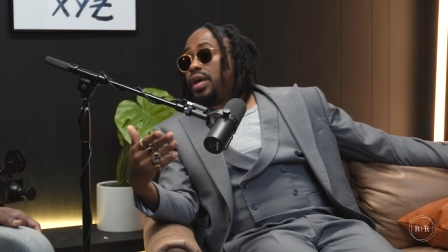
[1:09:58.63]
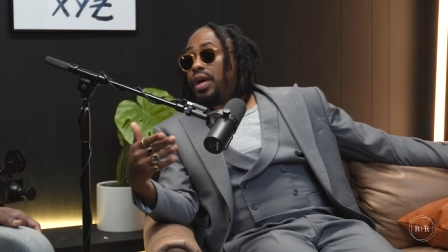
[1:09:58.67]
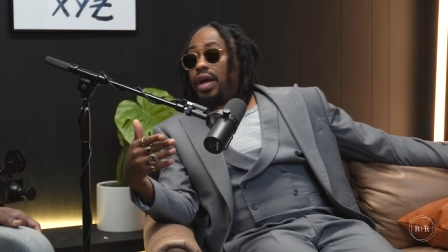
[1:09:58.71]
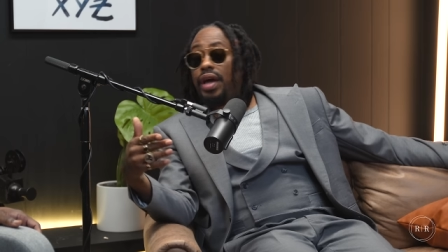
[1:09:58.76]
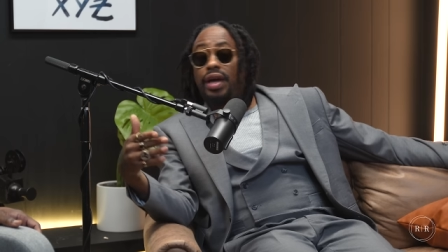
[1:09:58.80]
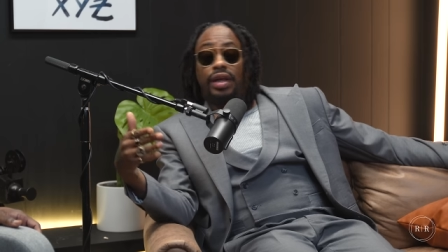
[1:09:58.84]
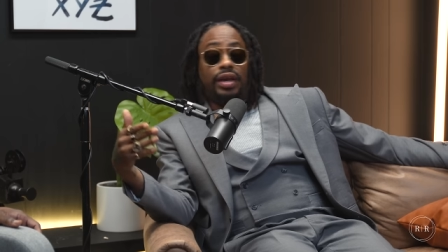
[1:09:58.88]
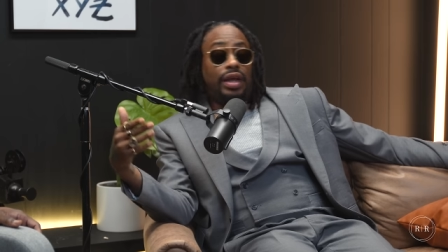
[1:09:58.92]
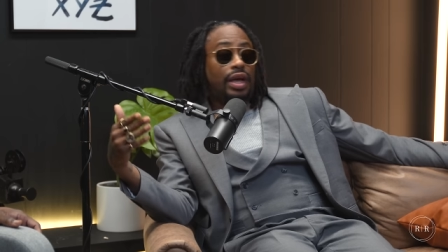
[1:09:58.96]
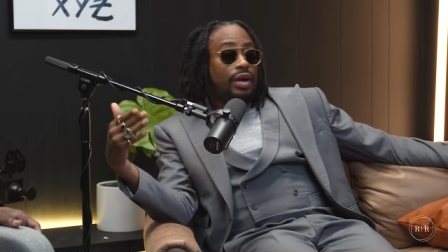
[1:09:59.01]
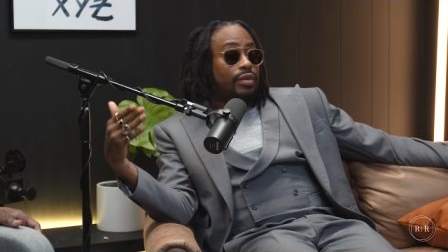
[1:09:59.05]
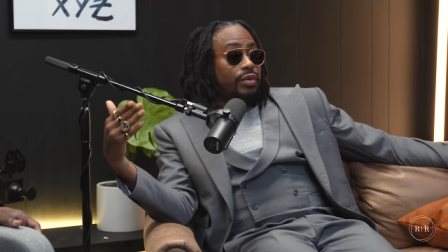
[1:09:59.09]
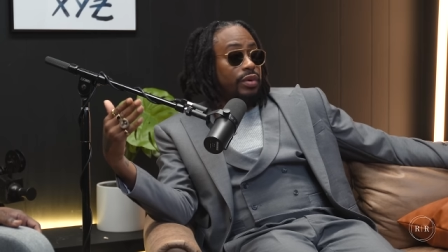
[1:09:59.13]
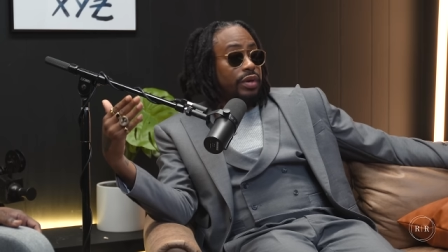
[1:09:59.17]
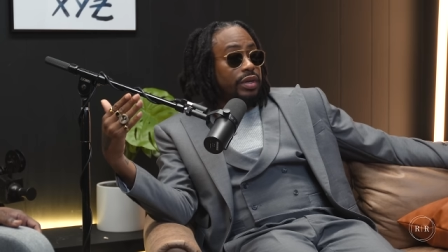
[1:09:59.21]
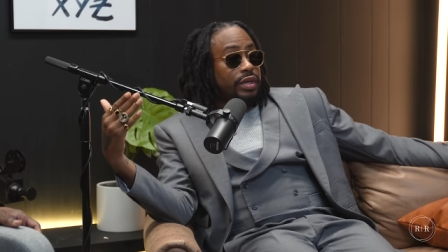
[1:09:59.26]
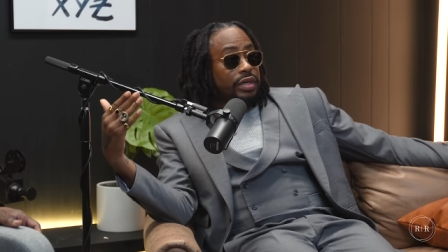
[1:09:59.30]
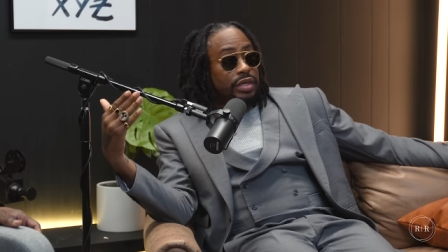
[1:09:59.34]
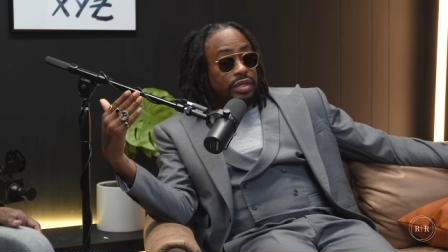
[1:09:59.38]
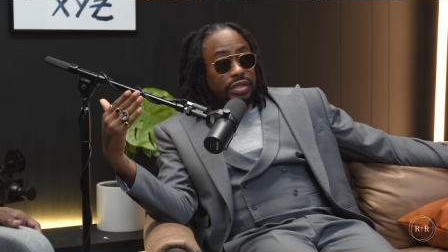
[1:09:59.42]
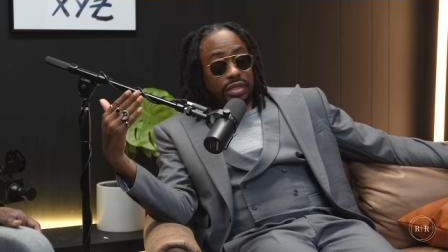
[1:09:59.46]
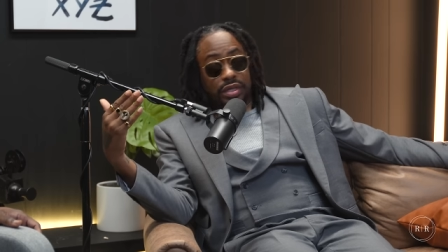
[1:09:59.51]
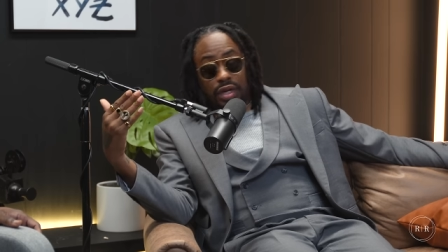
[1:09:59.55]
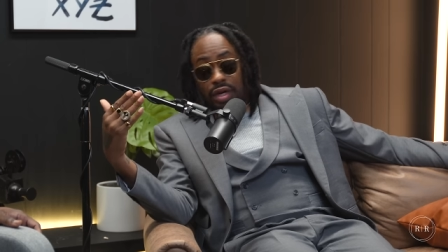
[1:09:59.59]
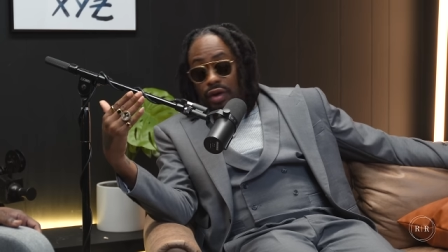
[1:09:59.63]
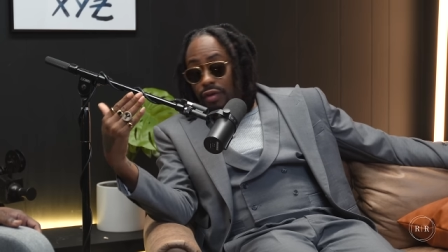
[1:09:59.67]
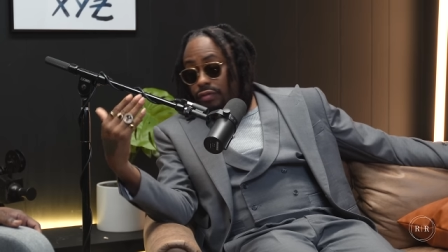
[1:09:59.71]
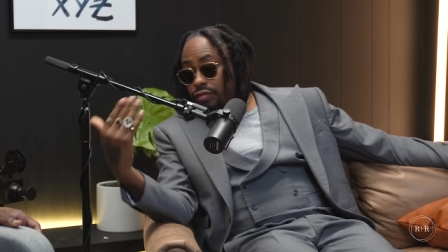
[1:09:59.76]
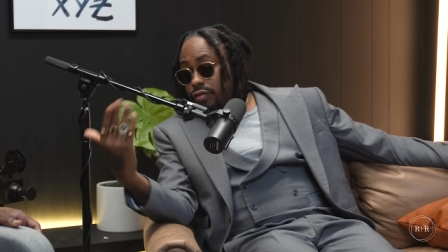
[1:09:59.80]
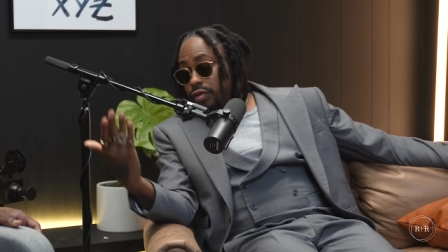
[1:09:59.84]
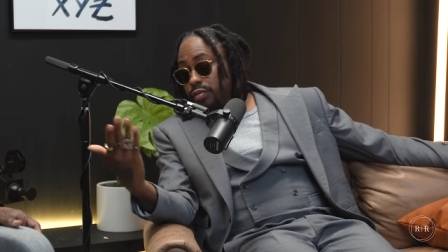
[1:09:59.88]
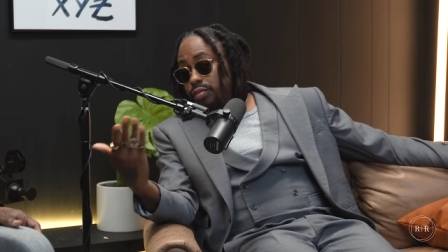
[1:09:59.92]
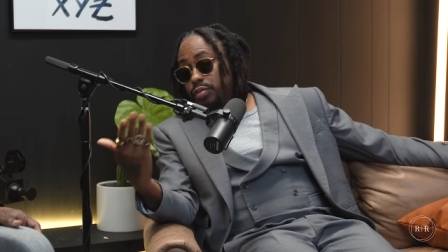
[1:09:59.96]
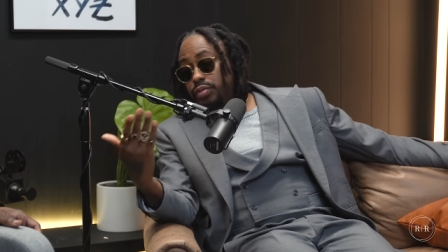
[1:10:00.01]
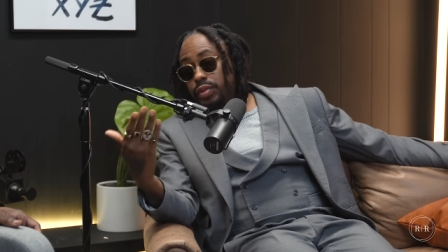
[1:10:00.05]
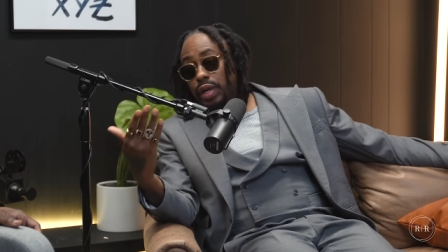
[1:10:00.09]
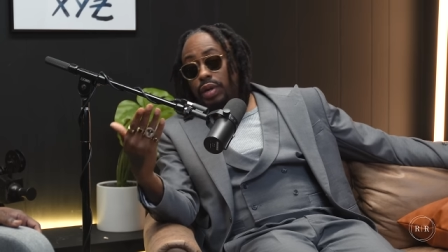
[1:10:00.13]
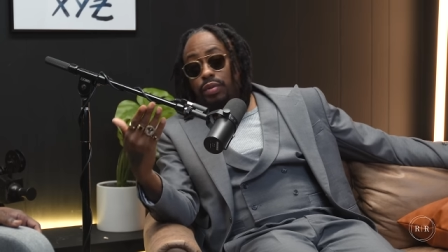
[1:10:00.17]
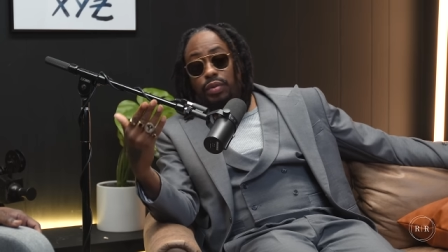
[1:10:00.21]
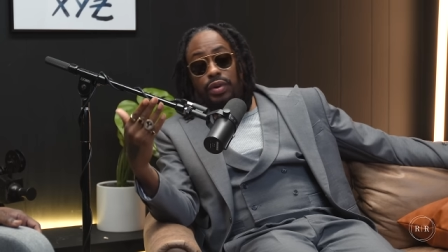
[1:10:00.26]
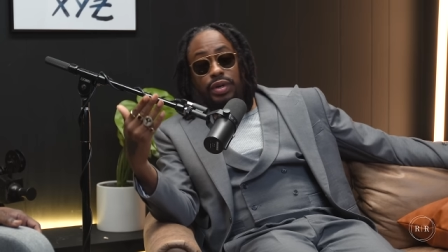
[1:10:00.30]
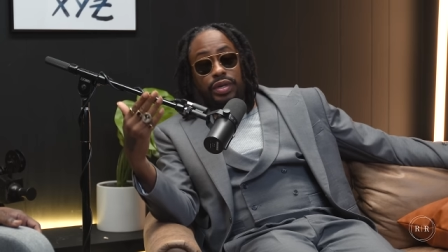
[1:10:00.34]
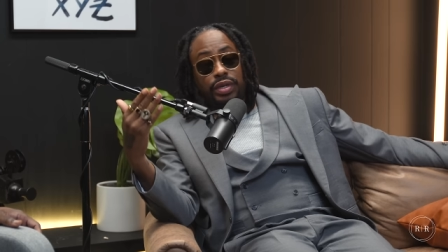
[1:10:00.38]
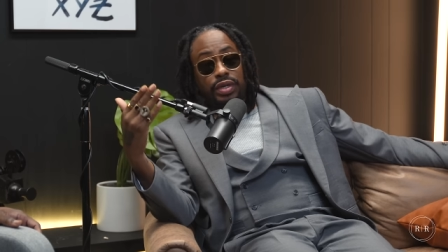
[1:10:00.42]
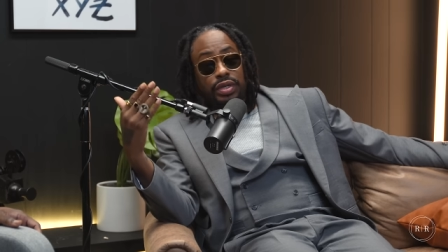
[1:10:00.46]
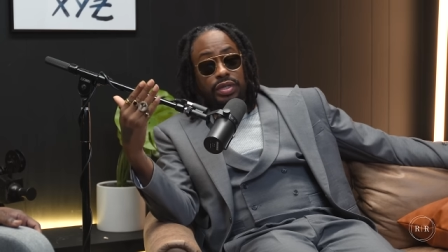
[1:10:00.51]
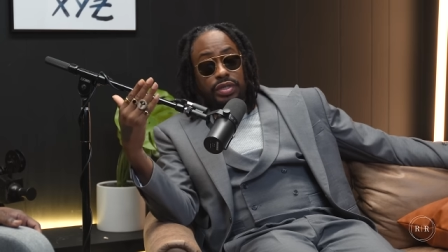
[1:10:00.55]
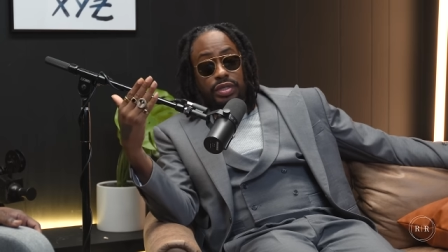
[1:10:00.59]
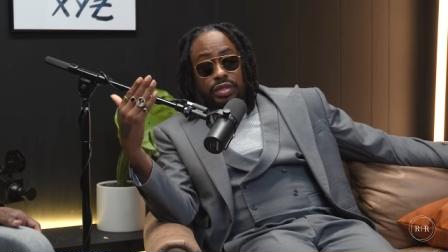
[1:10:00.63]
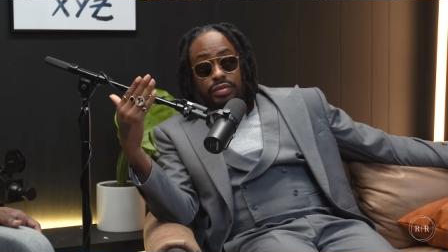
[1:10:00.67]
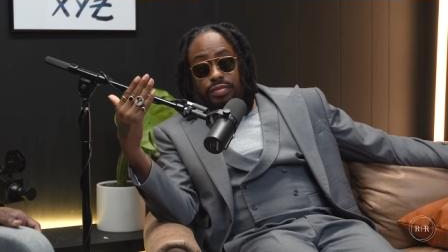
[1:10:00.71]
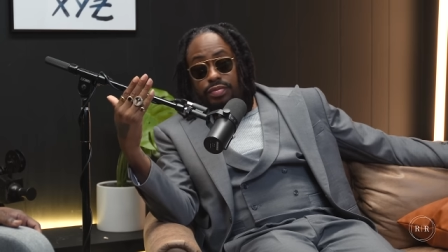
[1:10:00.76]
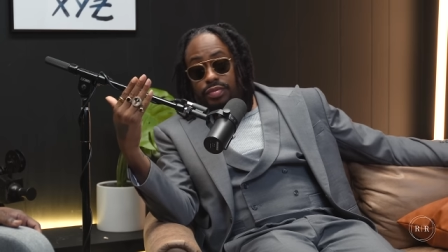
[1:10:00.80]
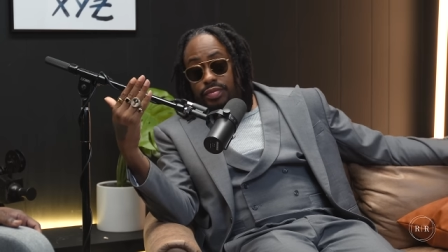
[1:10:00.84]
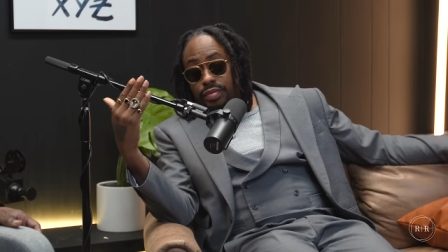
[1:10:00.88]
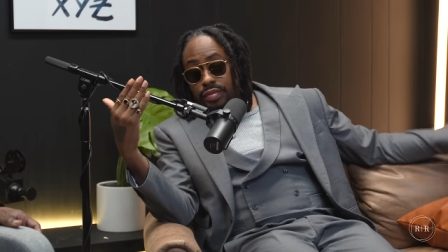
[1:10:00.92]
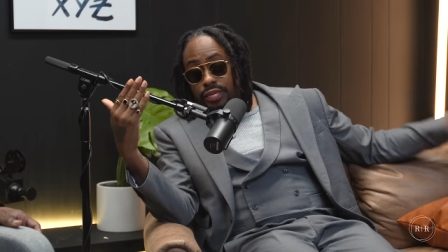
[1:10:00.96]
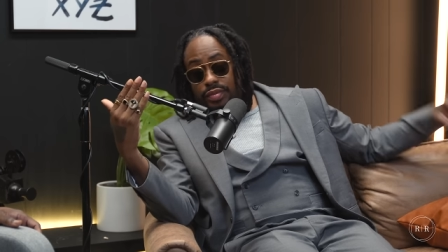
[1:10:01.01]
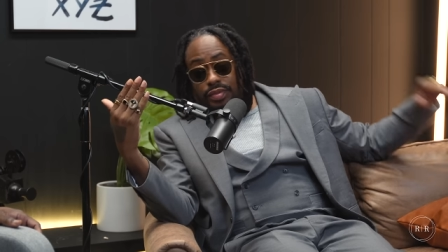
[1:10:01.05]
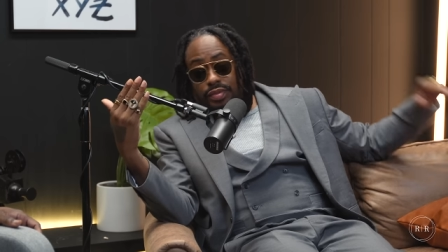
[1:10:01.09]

And they were in this comfortable. They were in this. Yep.